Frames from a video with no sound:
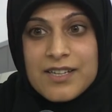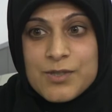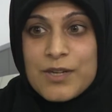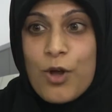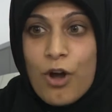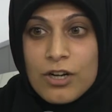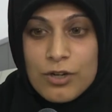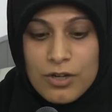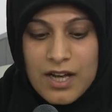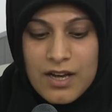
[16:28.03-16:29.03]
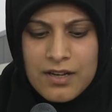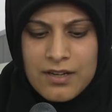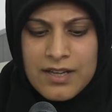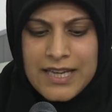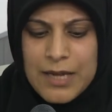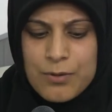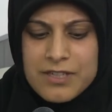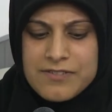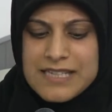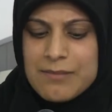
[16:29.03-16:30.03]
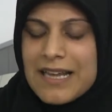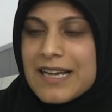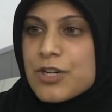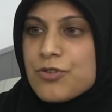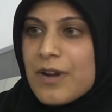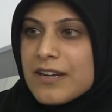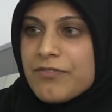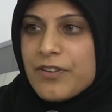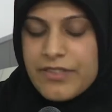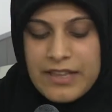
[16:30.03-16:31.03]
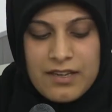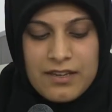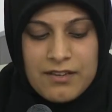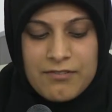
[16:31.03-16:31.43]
To an onlooker, it would have seemed like a dreadful thing